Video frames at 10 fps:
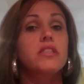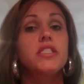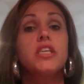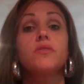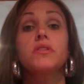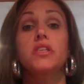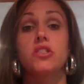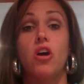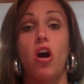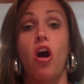Tito and
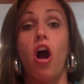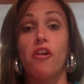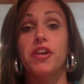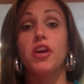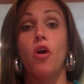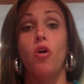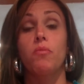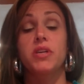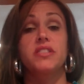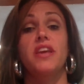Lisa are already
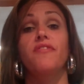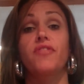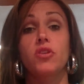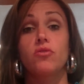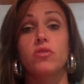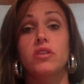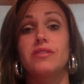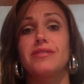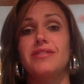home because they flew, because